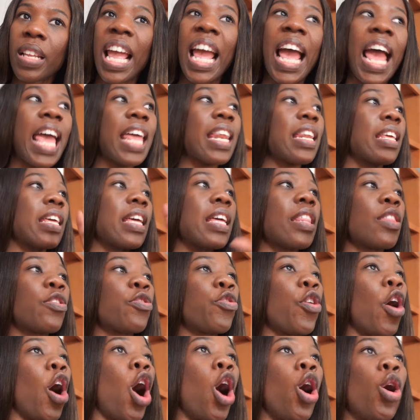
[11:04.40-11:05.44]
And
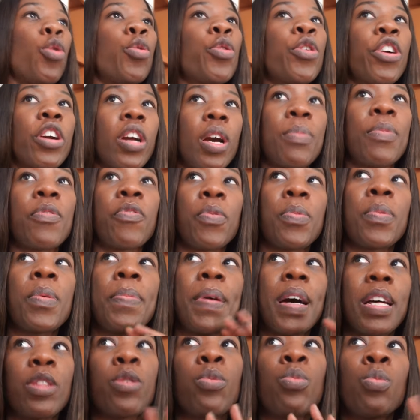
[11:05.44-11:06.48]
the odor coming from the
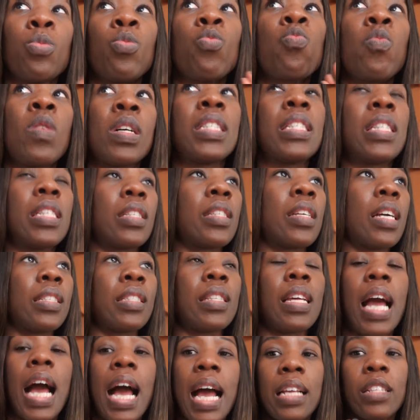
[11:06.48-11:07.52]
bathroom was
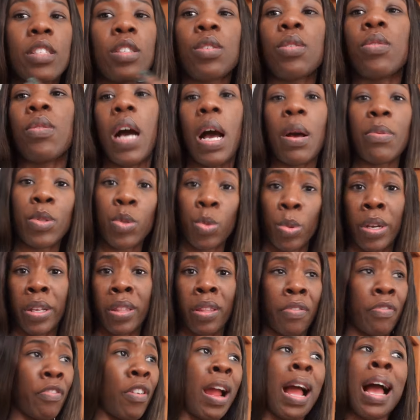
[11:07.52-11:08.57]
disgusting. I had to go, I was working
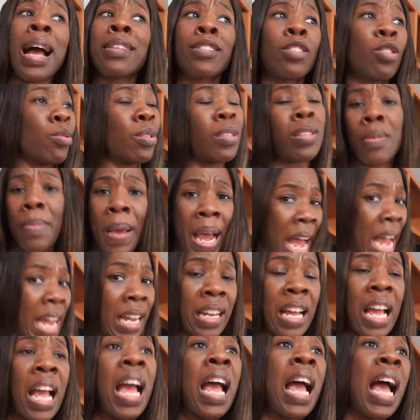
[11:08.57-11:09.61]
the front, I had to go to the
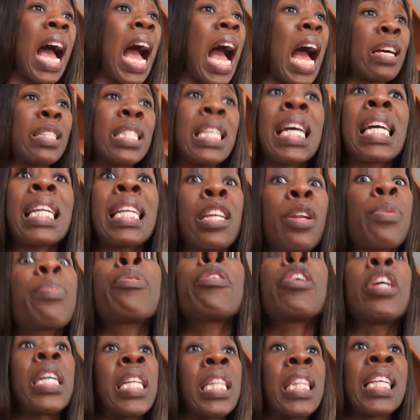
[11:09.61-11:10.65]
back. I was like, I need to
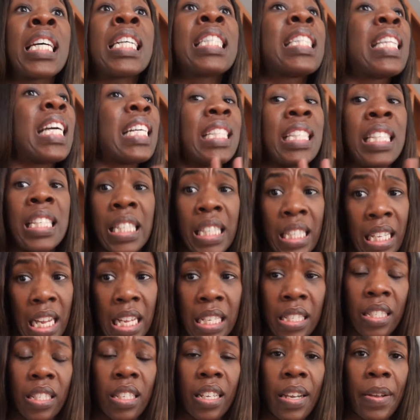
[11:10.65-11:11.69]
breathe because that's
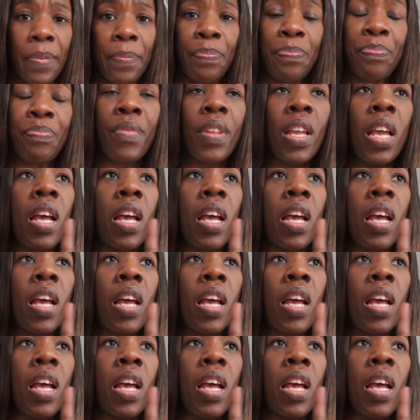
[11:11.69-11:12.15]
disgusting.